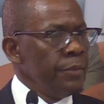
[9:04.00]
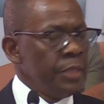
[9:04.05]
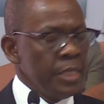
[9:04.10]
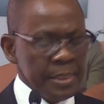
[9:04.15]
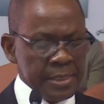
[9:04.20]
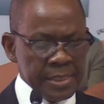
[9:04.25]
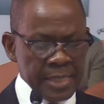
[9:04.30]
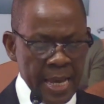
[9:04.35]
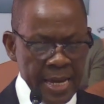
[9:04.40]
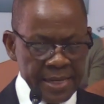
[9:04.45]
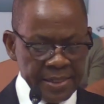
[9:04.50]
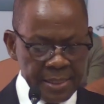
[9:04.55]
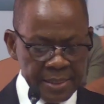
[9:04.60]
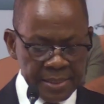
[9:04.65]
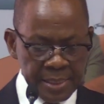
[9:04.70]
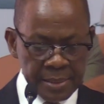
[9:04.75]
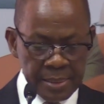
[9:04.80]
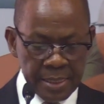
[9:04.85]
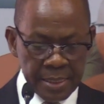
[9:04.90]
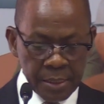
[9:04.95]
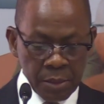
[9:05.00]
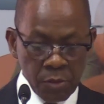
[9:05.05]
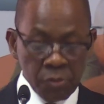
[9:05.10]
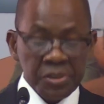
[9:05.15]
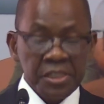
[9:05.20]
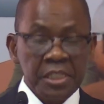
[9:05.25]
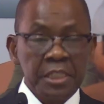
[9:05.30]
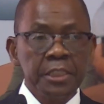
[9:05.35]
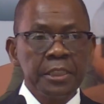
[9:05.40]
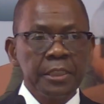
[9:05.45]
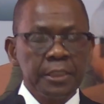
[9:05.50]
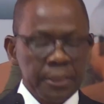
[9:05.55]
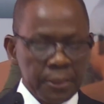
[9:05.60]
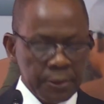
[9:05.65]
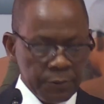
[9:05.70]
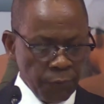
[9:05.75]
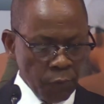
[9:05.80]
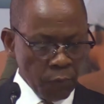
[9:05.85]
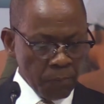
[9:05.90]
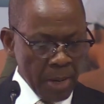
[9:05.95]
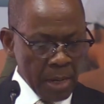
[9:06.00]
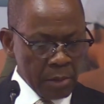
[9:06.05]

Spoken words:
These are necessary conditions for